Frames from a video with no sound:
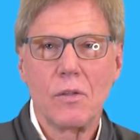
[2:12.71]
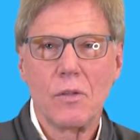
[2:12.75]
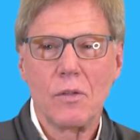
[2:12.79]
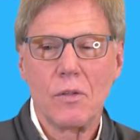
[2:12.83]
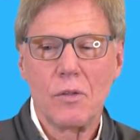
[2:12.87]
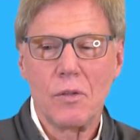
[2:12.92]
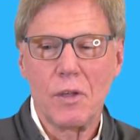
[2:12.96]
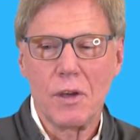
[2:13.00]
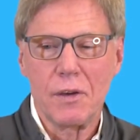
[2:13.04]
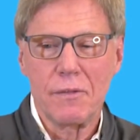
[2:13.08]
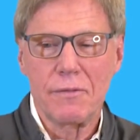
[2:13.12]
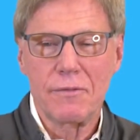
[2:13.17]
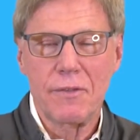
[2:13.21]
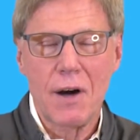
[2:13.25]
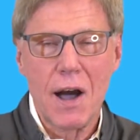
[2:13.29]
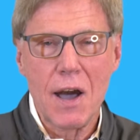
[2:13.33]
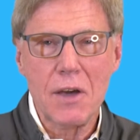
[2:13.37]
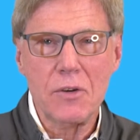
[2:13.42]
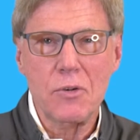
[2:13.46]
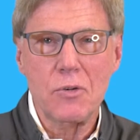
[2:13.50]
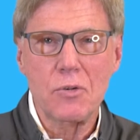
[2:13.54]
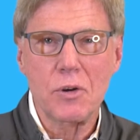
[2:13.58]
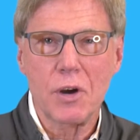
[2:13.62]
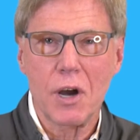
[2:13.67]
The
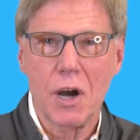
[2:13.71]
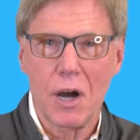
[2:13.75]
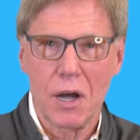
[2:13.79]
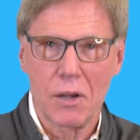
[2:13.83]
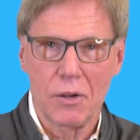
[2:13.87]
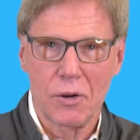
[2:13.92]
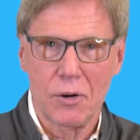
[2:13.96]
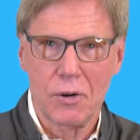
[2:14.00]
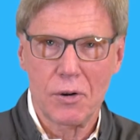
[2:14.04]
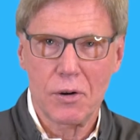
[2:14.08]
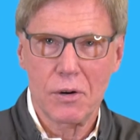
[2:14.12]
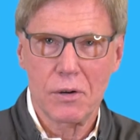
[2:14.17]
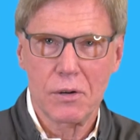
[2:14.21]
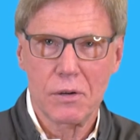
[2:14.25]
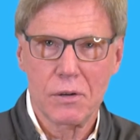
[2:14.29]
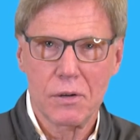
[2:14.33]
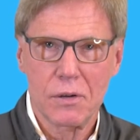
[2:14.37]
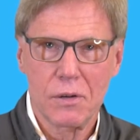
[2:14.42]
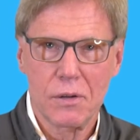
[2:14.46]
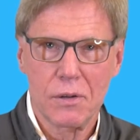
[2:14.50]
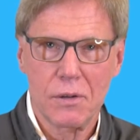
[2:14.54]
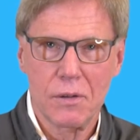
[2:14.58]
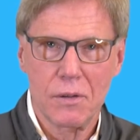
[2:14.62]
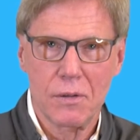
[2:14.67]
final color
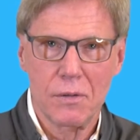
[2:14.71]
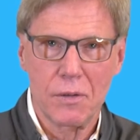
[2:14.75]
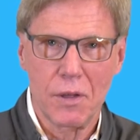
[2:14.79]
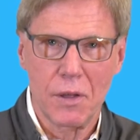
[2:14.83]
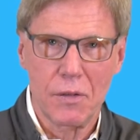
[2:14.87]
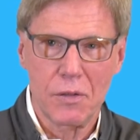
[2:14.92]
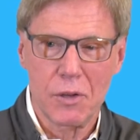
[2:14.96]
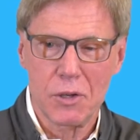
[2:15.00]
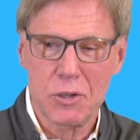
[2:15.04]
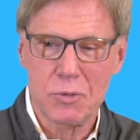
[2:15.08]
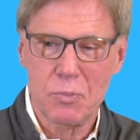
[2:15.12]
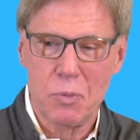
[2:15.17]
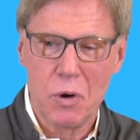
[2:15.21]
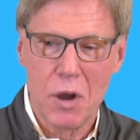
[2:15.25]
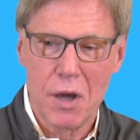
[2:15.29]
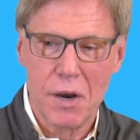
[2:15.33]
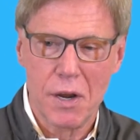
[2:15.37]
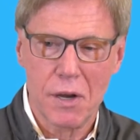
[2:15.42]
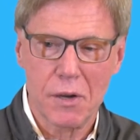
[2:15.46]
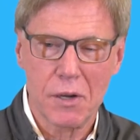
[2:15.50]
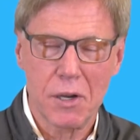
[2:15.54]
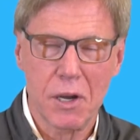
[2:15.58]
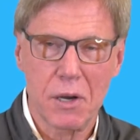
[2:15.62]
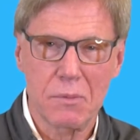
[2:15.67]
that this
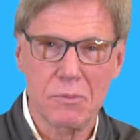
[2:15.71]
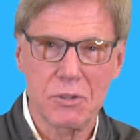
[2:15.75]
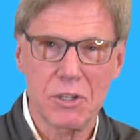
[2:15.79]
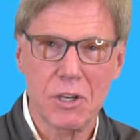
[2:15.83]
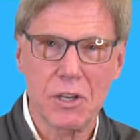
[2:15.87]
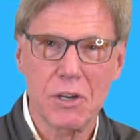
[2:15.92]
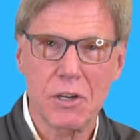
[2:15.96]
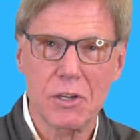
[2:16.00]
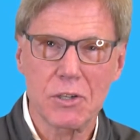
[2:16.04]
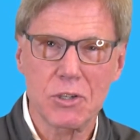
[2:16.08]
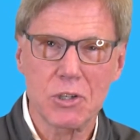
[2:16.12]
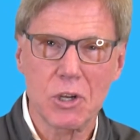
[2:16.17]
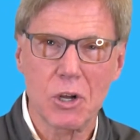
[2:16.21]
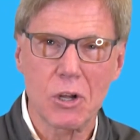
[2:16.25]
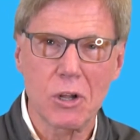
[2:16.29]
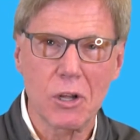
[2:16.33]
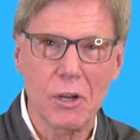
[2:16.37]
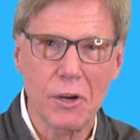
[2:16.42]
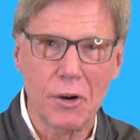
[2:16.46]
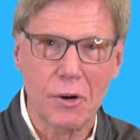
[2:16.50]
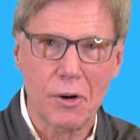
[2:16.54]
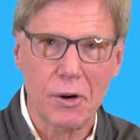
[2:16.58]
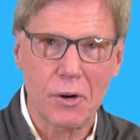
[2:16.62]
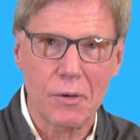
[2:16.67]
product comes in is
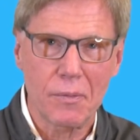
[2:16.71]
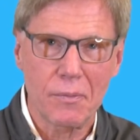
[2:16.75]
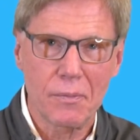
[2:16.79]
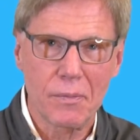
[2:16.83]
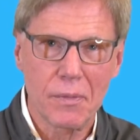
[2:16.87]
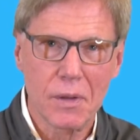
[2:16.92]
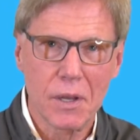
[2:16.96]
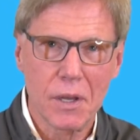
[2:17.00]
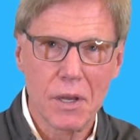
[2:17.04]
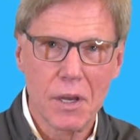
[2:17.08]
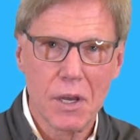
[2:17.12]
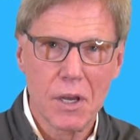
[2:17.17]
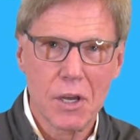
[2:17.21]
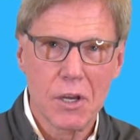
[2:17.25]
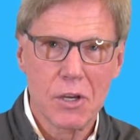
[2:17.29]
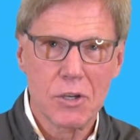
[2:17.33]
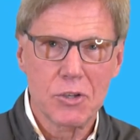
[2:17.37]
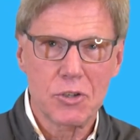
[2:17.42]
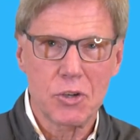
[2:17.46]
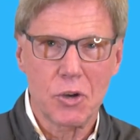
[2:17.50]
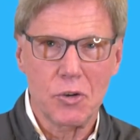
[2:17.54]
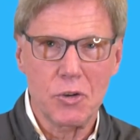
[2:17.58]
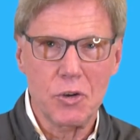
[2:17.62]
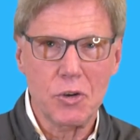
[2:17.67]
clear.
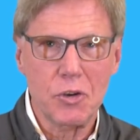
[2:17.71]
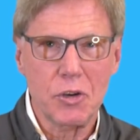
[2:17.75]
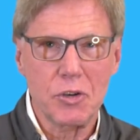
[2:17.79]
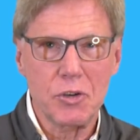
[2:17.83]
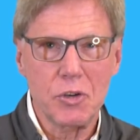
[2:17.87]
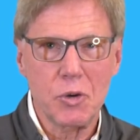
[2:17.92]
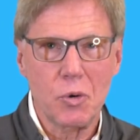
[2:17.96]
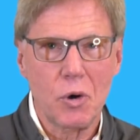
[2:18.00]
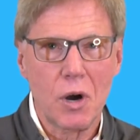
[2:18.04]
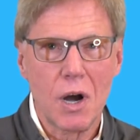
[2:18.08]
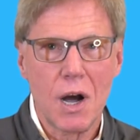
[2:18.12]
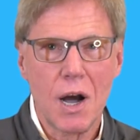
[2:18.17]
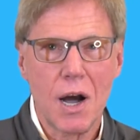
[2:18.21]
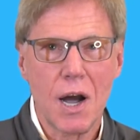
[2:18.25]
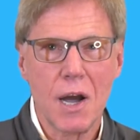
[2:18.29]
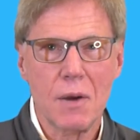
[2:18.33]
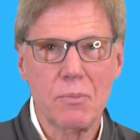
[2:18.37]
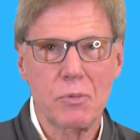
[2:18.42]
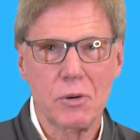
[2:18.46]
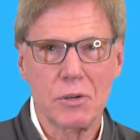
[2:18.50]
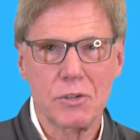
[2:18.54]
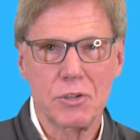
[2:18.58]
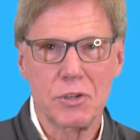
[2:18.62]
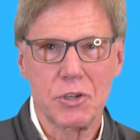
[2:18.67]
So you can do a
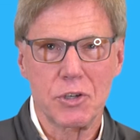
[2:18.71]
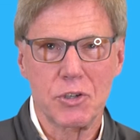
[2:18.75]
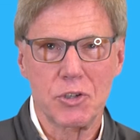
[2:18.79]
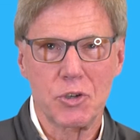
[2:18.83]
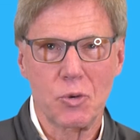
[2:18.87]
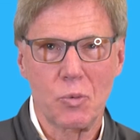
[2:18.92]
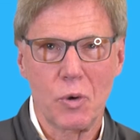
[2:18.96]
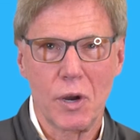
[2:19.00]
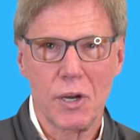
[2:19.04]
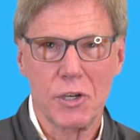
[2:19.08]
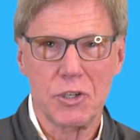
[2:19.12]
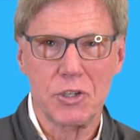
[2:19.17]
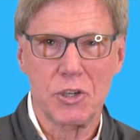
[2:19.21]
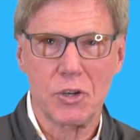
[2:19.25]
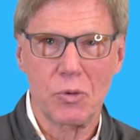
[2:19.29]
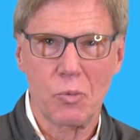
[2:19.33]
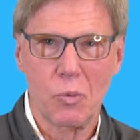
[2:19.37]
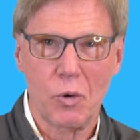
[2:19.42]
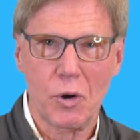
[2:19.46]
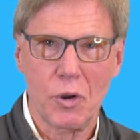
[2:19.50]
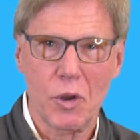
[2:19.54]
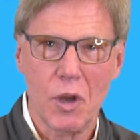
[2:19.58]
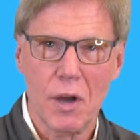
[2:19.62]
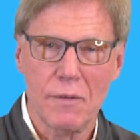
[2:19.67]
hybrid situation
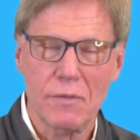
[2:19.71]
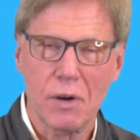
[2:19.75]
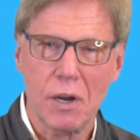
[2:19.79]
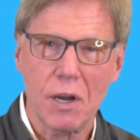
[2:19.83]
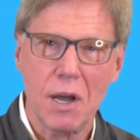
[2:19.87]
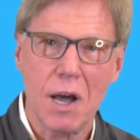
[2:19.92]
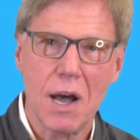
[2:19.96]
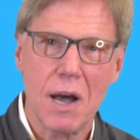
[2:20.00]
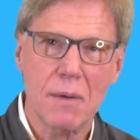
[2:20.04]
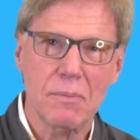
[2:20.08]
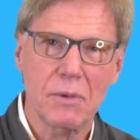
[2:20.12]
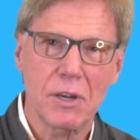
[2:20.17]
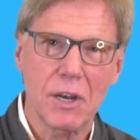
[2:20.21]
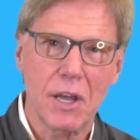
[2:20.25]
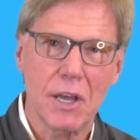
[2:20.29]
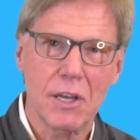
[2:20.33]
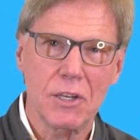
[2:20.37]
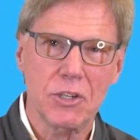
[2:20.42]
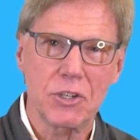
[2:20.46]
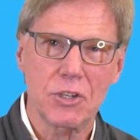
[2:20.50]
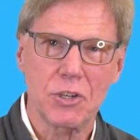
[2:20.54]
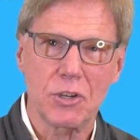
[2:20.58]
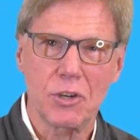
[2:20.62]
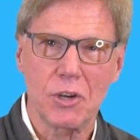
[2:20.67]
where you have a
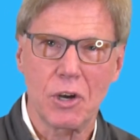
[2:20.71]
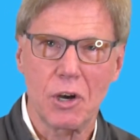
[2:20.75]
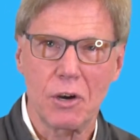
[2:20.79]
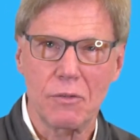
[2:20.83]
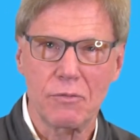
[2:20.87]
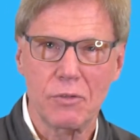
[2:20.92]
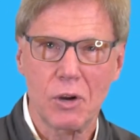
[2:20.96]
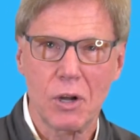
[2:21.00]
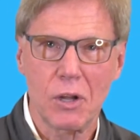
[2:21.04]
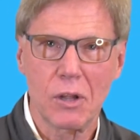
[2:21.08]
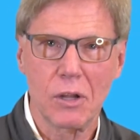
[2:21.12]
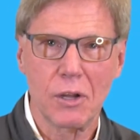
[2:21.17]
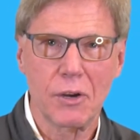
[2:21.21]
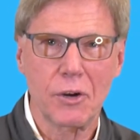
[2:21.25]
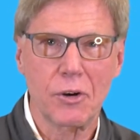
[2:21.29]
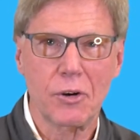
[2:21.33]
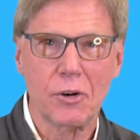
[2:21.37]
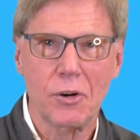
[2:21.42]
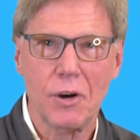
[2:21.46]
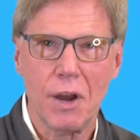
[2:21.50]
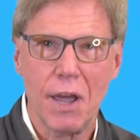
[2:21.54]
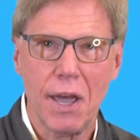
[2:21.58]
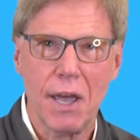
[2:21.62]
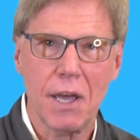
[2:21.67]
combination of
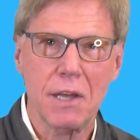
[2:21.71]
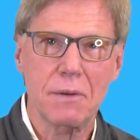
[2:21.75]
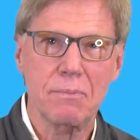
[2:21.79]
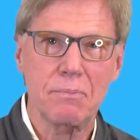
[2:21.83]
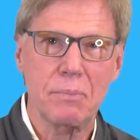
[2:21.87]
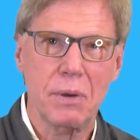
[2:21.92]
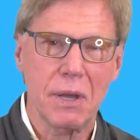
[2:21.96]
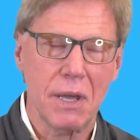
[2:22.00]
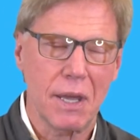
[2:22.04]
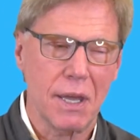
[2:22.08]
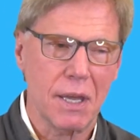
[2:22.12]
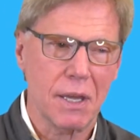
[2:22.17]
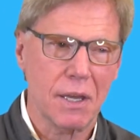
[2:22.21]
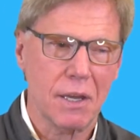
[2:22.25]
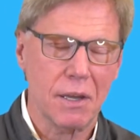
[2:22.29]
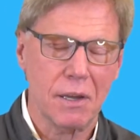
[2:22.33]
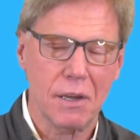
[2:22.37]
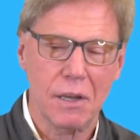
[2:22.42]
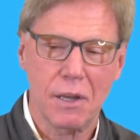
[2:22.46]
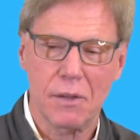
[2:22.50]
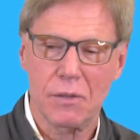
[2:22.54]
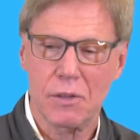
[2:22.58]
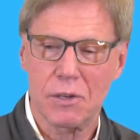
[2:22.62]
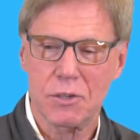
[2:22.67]
clear and
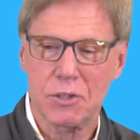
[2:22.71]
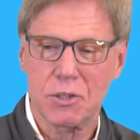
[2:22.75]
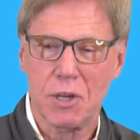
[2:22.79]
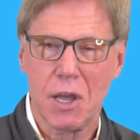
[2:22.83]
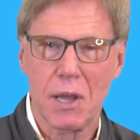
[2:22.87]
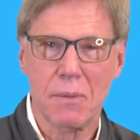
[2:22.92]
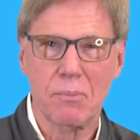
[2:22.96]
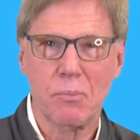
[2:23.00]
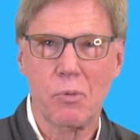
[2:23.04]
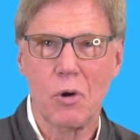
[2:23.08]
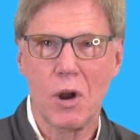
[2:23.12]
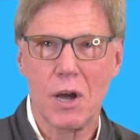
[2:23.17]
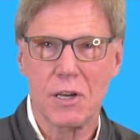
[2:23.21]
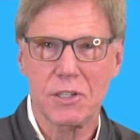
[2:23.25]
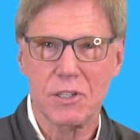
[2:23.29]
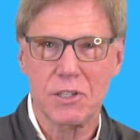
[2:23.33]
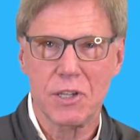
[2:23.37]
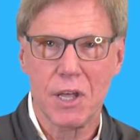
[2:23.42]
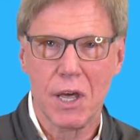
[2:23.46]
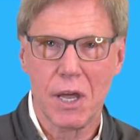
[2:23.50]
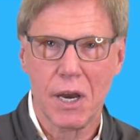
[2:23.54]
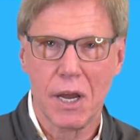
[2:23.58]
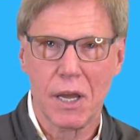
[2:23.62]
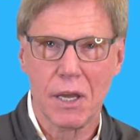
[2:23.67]
pink in the same
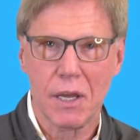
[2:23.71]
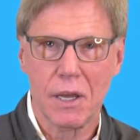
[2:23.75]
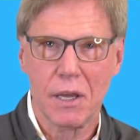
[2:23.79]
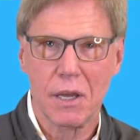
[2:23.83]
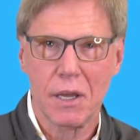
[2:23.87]
prosthetic.